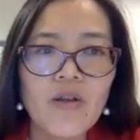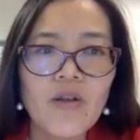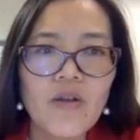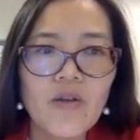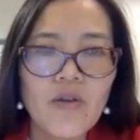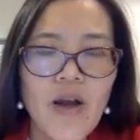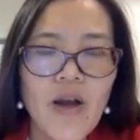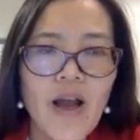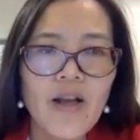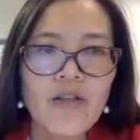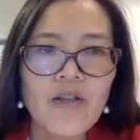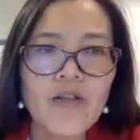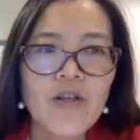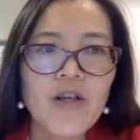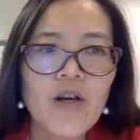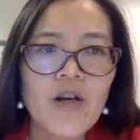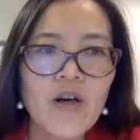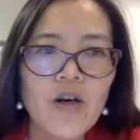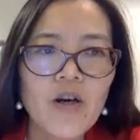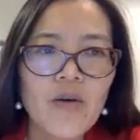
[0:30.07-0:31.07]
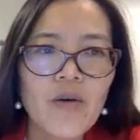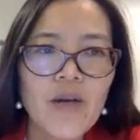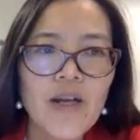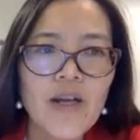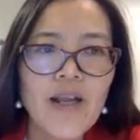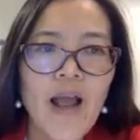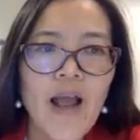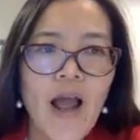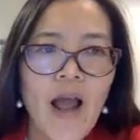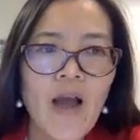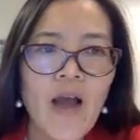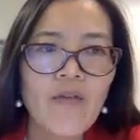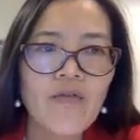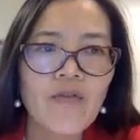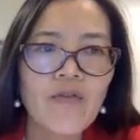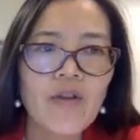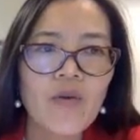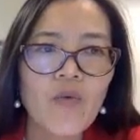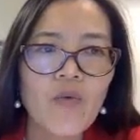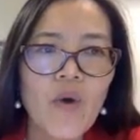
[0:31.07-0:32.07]
you actually already
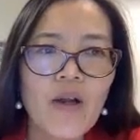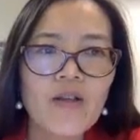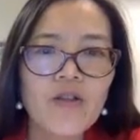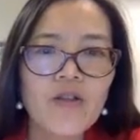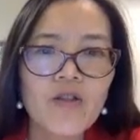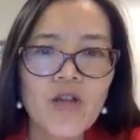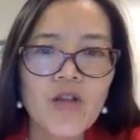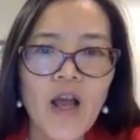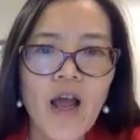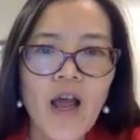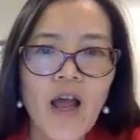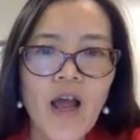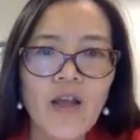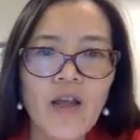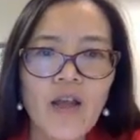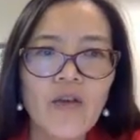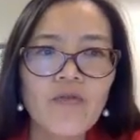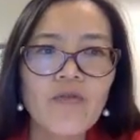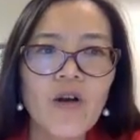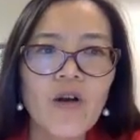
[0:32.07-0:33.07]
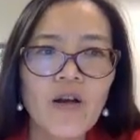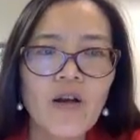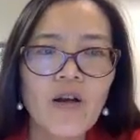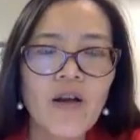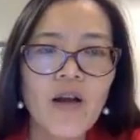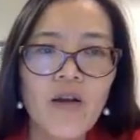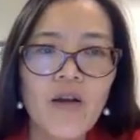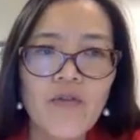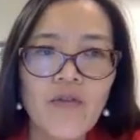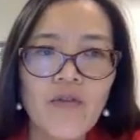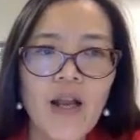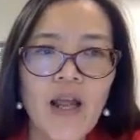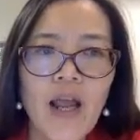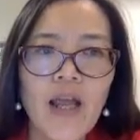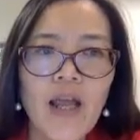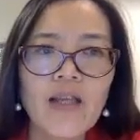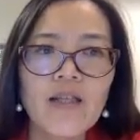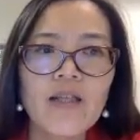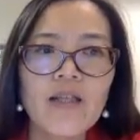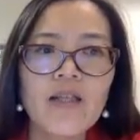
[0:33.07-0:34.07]
have the OneDrive
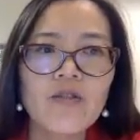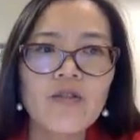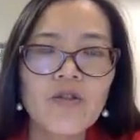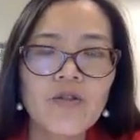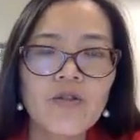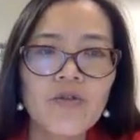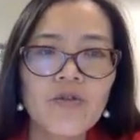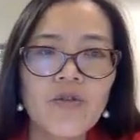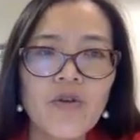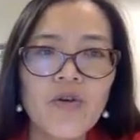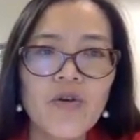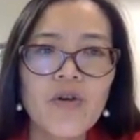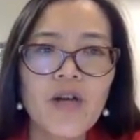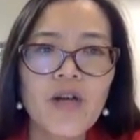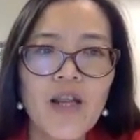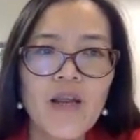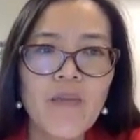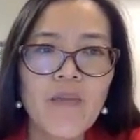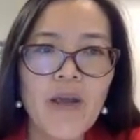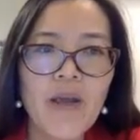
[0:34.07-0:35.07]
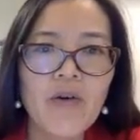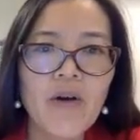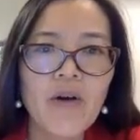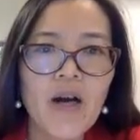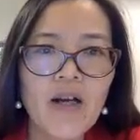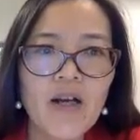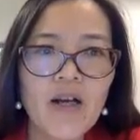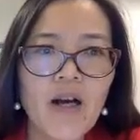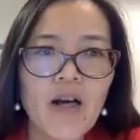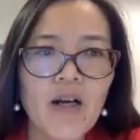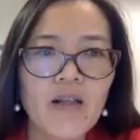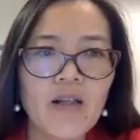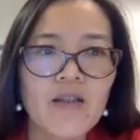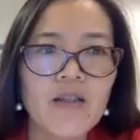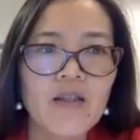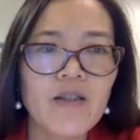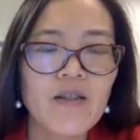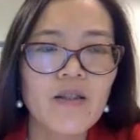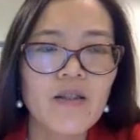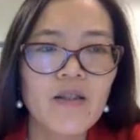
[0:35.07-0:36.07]
affiliated to your email
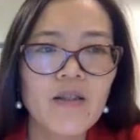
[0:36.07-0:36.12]
account.